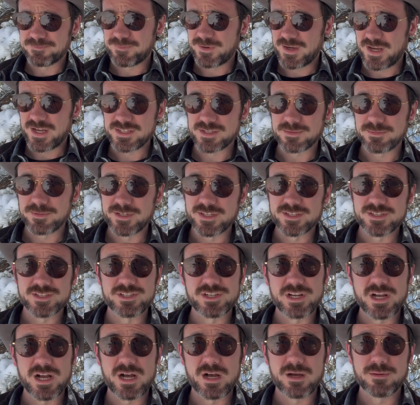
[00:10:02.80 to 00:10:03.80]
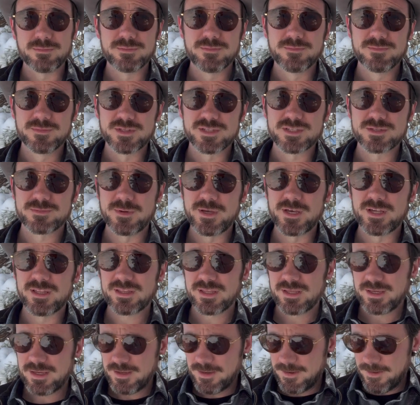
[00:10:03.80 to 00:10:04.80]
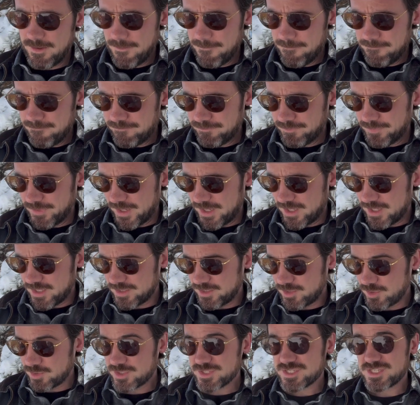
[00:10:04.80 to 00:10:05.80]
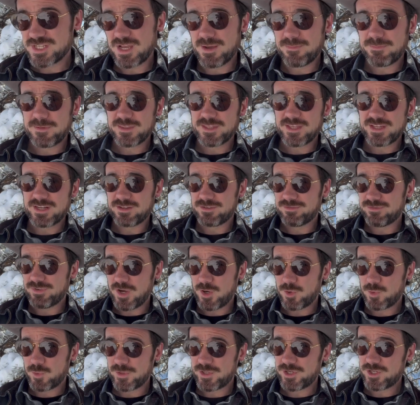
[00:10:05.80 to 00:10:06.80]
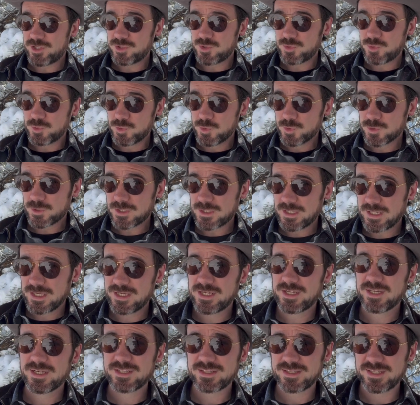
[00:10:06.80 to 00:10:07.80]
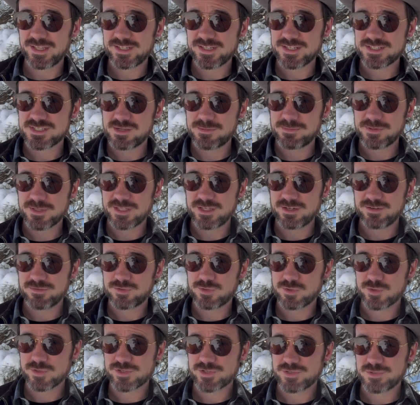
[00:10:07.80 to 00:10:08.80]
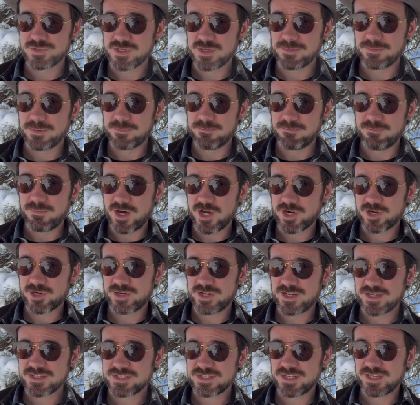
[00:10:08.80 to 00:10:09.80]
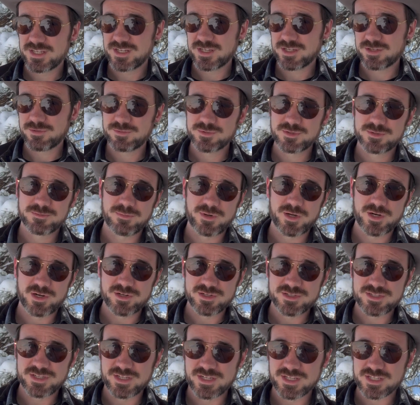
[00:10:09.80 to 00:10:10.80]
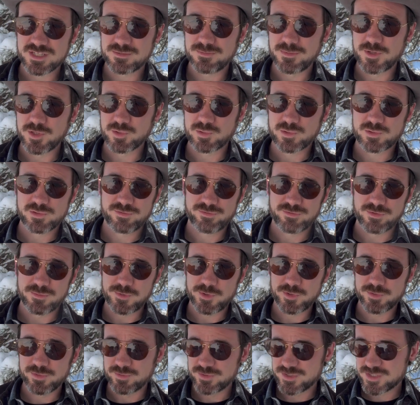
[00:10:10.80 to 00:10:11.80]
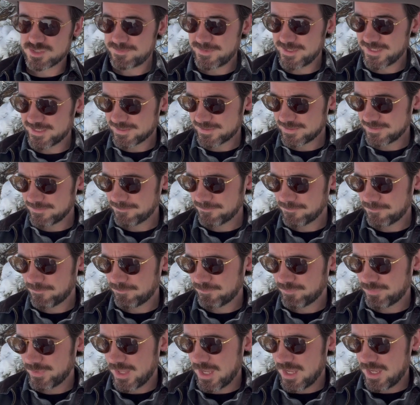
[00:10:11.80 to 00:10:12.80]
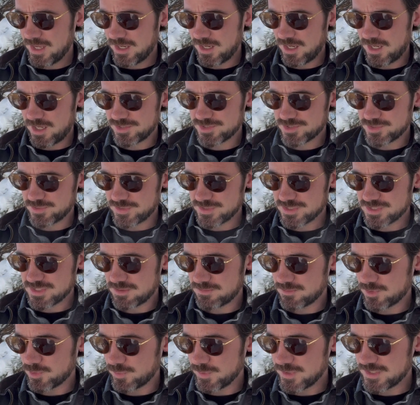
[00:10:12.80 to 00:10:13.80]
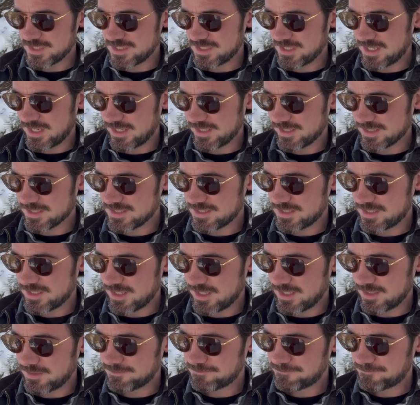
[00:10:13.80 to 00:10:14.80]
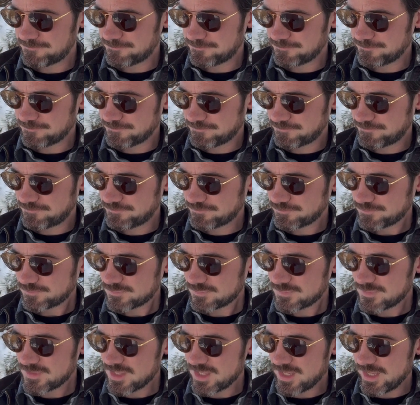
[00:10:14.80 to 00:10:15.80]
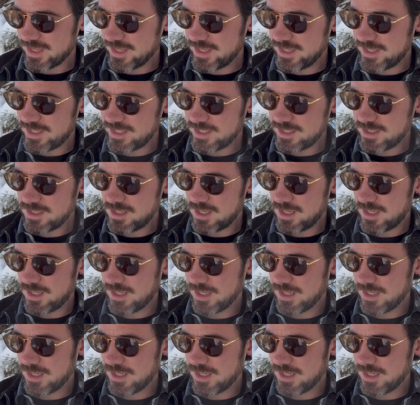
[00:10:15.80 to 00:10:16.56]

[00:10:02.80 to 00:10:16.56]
possibly his job, smith. Uh, notice the epithetic vowel there, Úr. That is something that, of course, shows up in modern Icelandic, modern Icelandic Smíður from Old Norse Smíður, also in some Norwegian dialects today. He